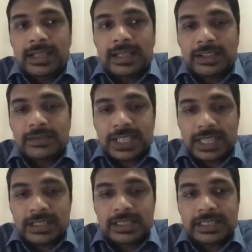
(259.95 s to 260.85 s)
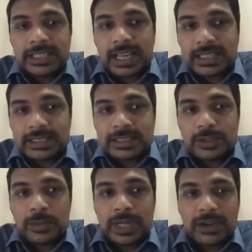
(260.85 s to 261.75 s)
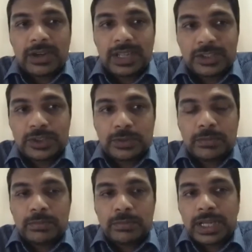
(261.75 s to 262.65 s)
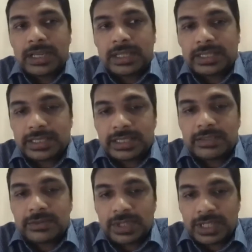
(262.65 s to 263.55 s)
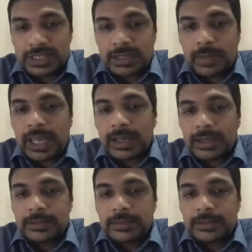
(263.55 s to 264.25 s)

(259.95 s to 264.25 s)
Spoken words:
set of skills, assets, domain knowledge to build a successful digital bank.